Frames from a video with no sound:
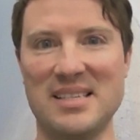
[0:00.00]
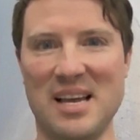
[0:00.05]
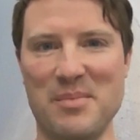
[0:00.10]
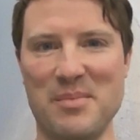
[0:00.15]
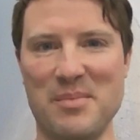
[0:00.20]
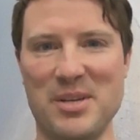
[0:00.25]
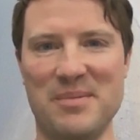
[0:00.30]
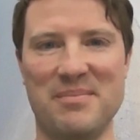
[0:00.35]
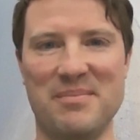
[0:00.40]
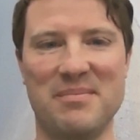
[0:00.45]

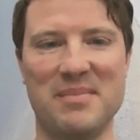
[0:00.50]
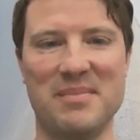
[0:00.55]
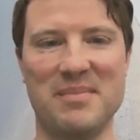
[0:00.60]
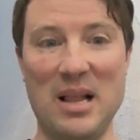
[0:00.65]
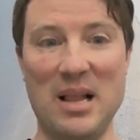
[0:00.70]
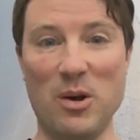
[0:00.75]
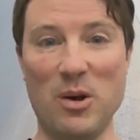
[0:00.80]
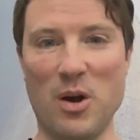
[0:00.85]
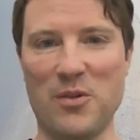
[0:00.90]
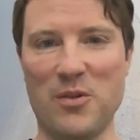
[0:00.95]
Simon.
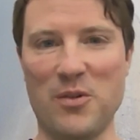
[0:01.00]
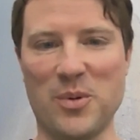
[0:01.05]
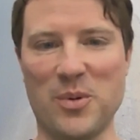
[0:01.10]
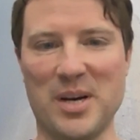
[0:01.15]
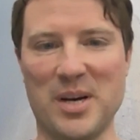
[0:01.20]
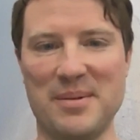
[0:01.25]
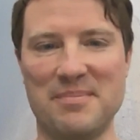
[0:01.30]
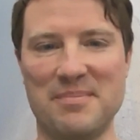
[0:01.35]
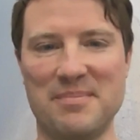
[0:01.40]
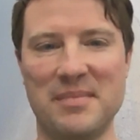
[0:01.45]
Hello,
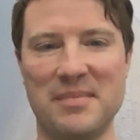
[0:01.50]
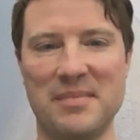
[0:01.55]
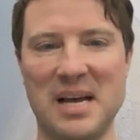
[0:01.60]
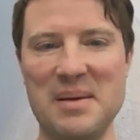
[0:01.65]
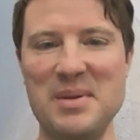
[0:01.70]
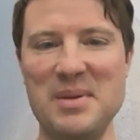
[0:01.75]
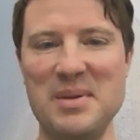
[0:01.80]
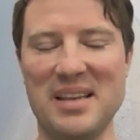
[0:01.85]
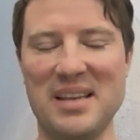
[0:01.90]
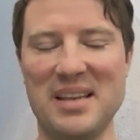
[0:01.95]
everyone.
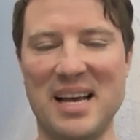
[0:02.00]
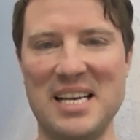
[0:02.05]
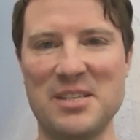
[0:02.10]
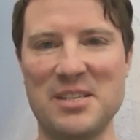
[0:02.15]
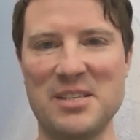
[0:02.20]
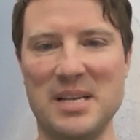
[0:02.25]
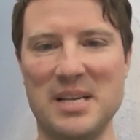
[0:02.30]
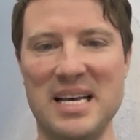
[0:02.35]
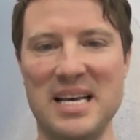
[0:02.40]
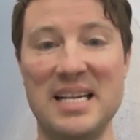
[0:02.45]
I'm Ethan
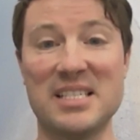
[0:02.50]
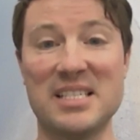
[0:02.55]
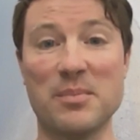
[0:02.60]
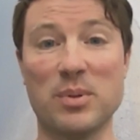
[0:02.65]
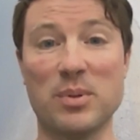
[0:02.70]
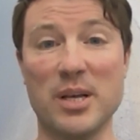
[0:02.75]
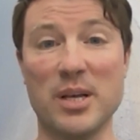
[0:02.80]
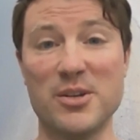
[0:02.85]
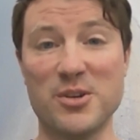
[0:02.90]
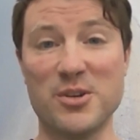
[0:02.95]
Eismann, and it's a
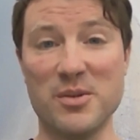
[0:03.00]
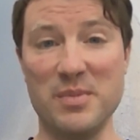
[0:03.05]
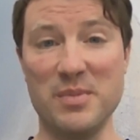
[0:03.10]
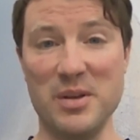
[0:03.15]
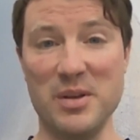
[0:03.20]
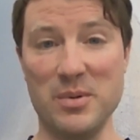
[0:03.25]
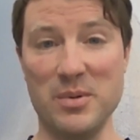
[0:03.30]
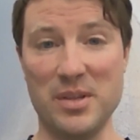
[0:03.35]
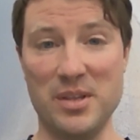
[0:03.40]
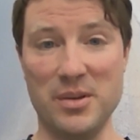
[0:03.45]
pleasure to
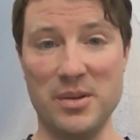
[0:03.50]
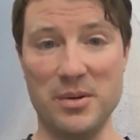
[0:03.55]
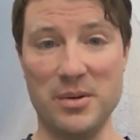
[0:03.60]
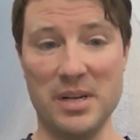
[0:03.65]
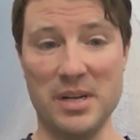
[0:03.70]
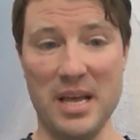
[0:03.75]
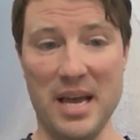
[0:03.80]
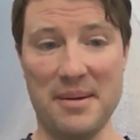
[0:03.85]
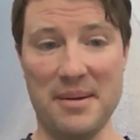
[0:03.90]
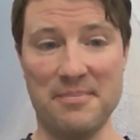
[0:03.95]
be with you
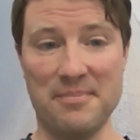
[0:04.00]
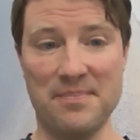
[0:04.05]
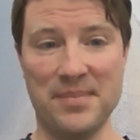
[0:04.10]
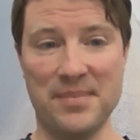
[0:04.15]
today.